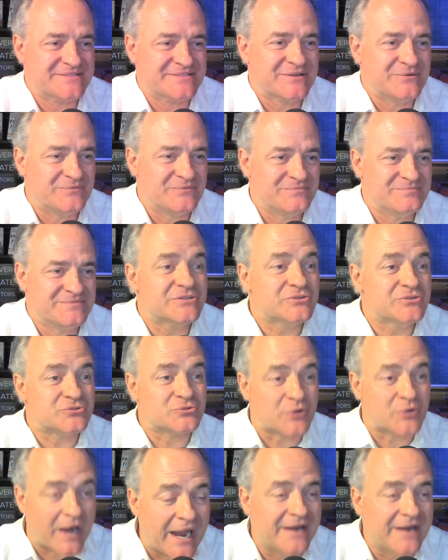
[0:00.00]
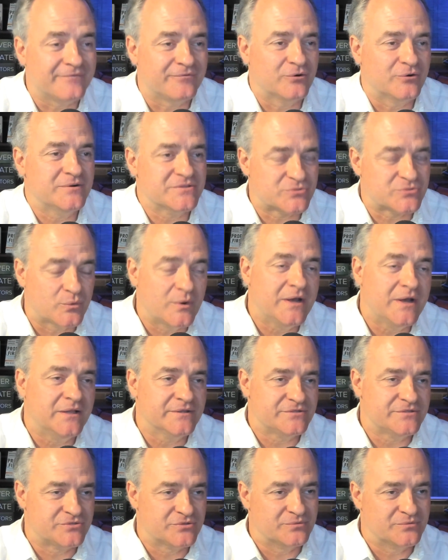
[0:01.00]
So that's a driver as
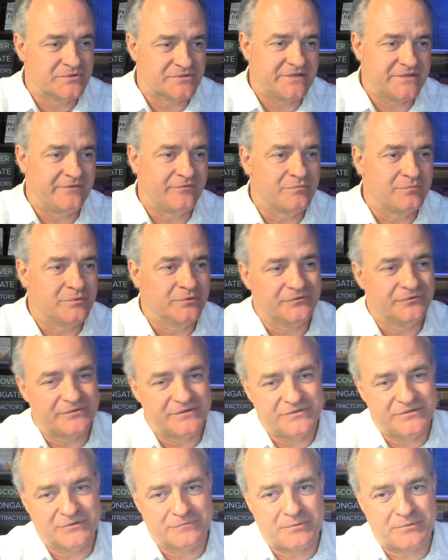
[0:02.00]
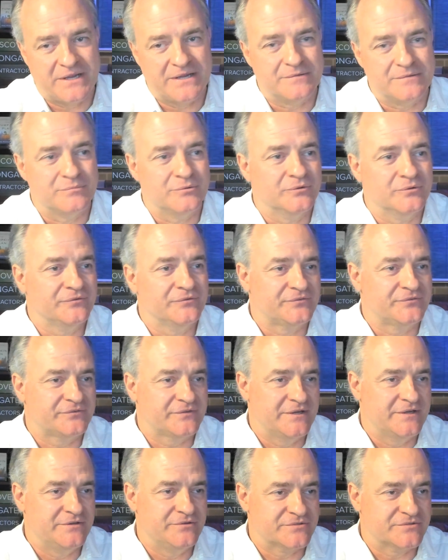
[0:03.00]
well as your receivables and your
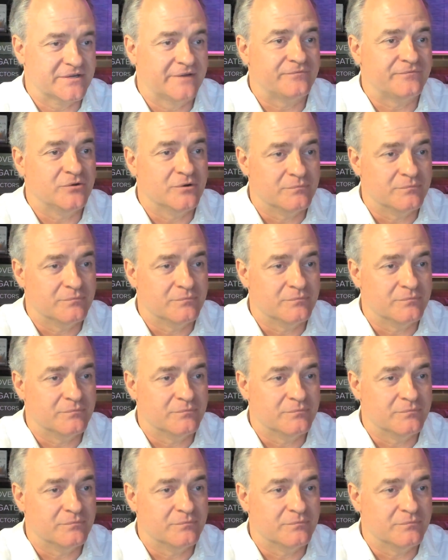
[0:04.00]
payables and your stuff.